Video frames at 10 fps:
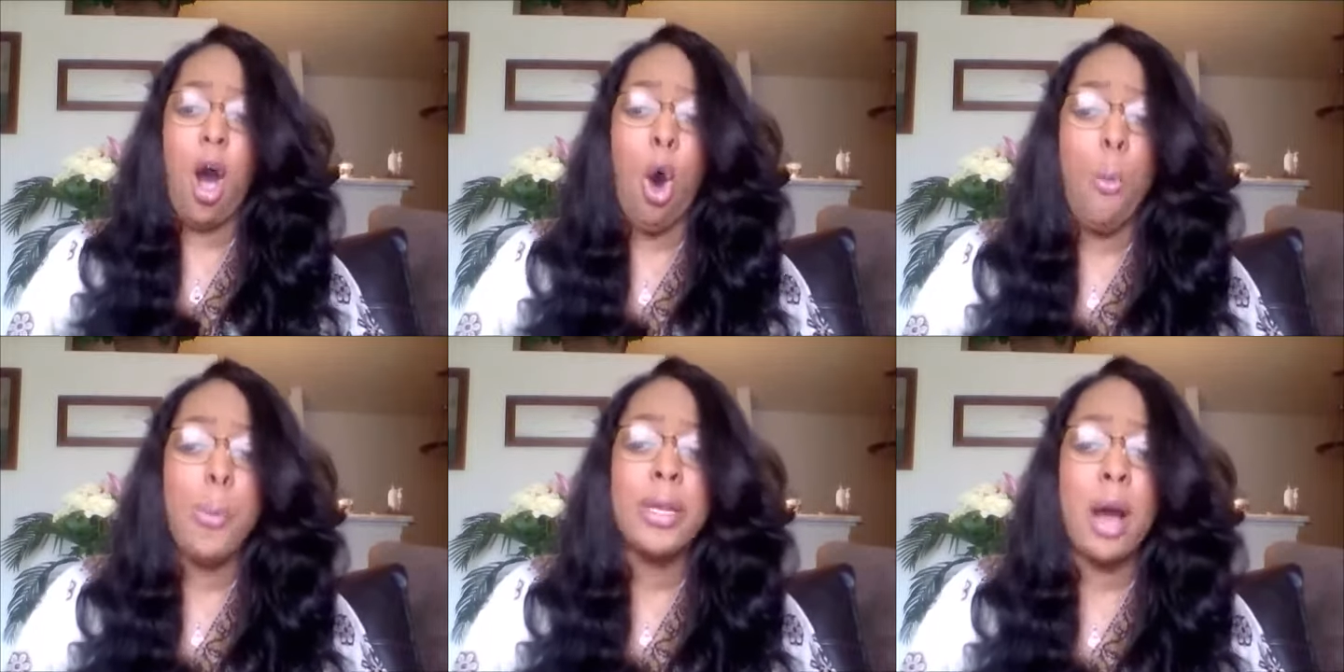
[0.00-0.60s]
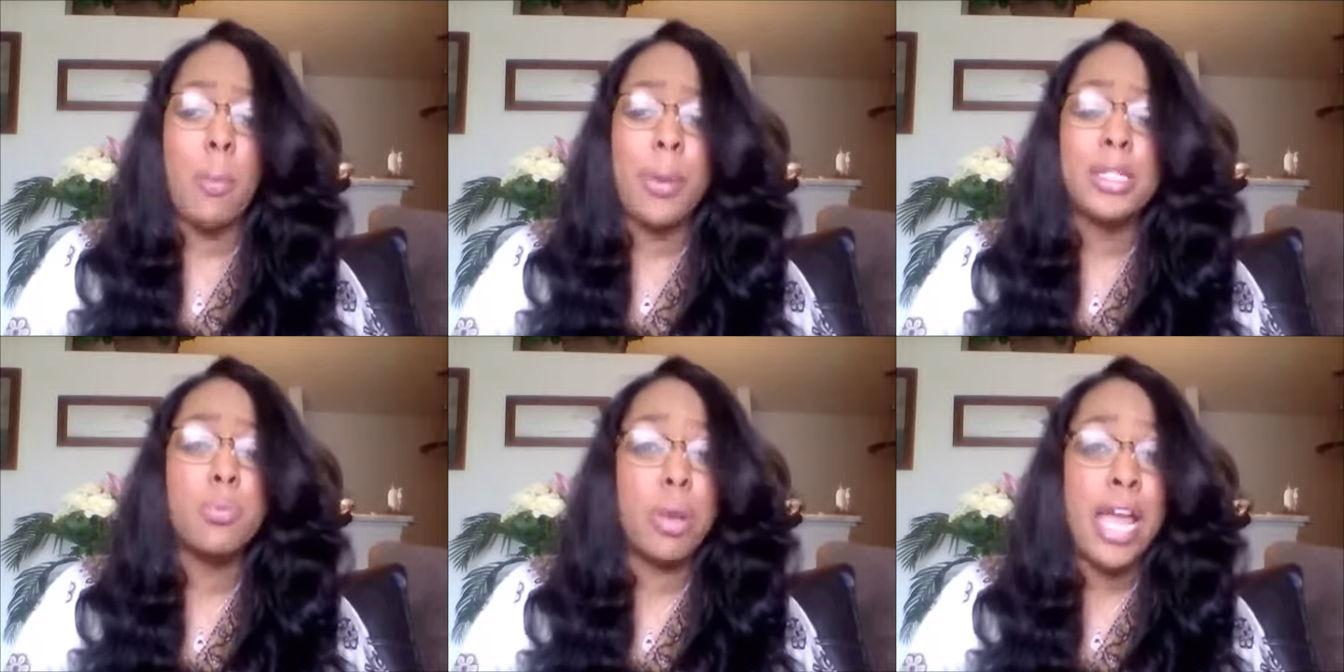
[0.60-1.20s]
opened up
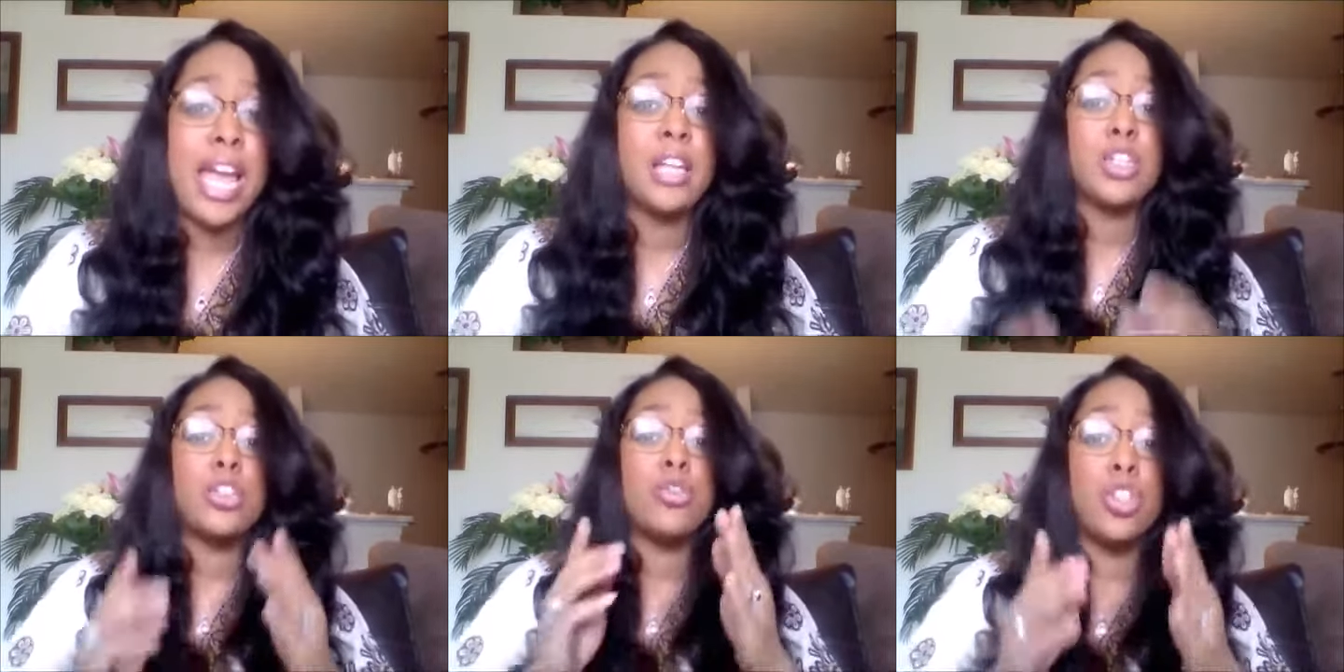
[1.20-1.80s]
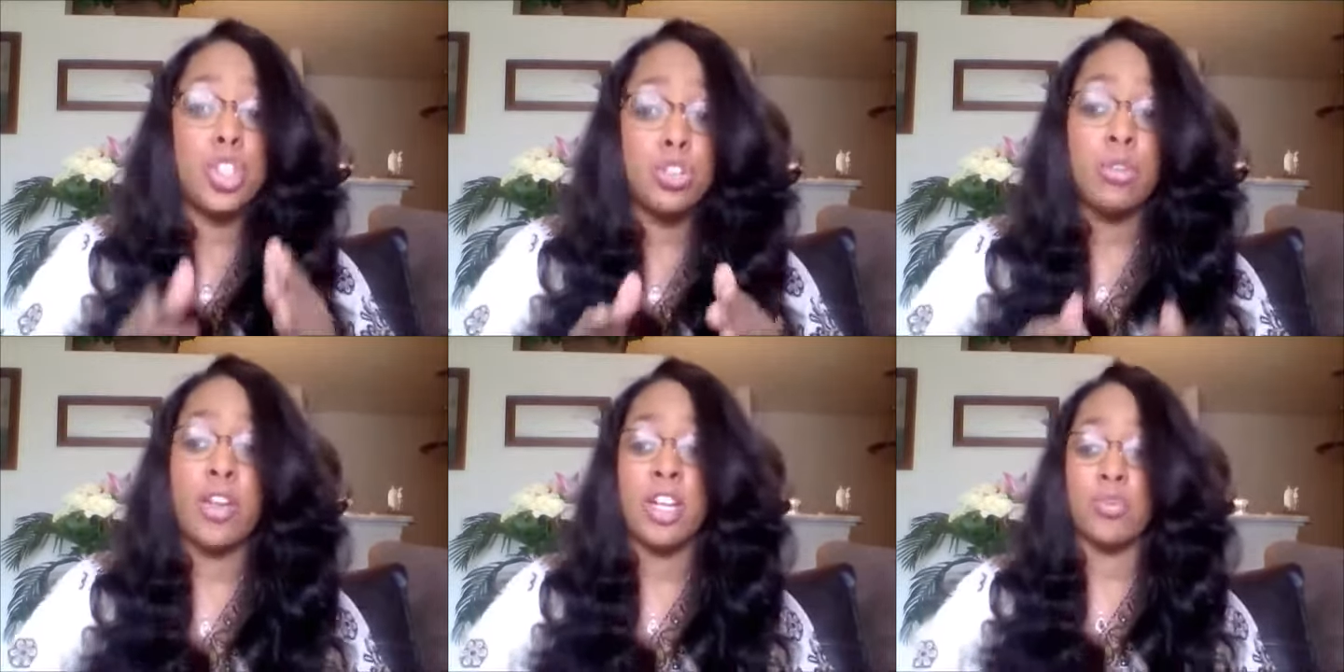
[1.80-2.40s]
his plans to the
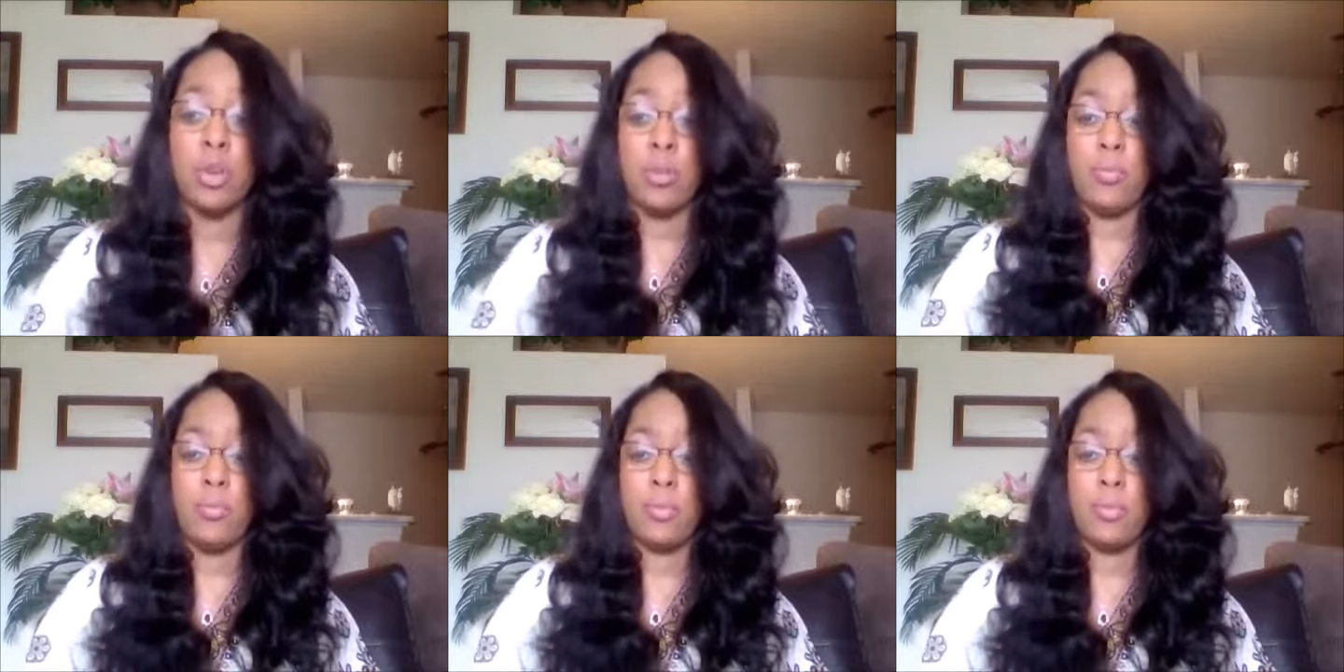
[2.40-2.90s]
children of Israel.